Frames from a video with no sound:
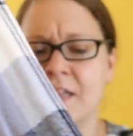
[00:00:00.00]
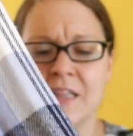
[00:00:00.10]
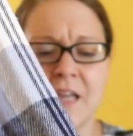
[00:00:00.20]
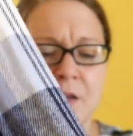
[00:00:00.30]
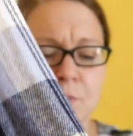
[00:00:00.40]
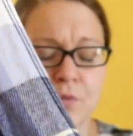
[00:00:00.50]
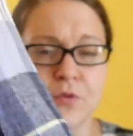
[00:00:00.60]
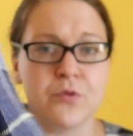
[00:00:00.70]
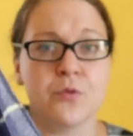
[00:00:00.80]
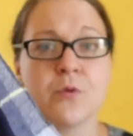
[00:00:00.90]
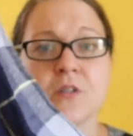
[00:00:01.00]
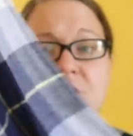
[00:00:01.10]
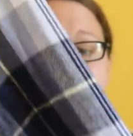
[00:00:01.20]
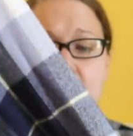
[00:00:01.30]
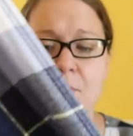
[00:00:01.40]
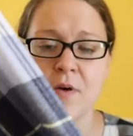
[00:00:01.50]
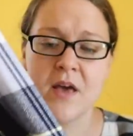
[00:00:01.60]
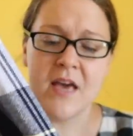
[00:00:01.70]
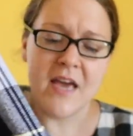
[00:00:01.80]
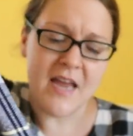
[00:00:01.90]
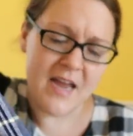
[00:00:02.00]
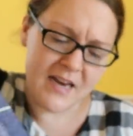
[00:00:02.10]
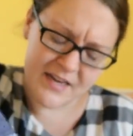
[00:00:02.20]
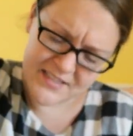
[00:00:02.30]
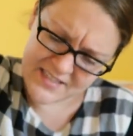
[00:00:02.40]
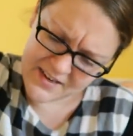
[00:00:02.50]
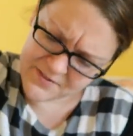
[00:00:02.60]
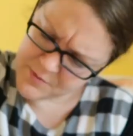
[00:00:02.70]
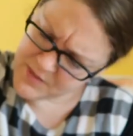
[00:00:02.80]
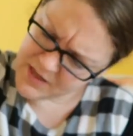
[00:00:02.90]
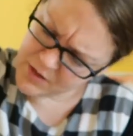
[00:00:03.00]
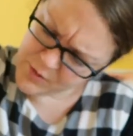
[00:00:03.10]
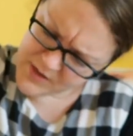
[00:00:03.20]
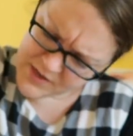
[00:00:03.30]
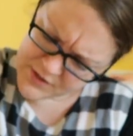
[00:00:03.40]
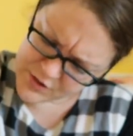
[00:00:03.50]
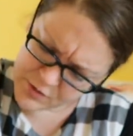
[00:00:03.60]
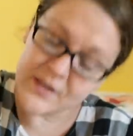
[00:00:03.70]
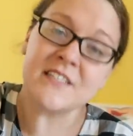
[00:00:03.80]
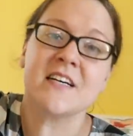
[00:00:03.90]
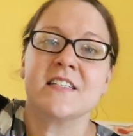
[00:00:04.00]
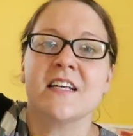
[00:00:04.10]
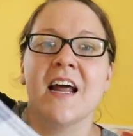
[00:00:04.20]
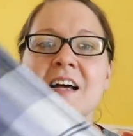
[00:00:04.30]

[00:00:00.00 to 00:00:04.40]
and light blue top. And does it have some yellow in it too? It does, it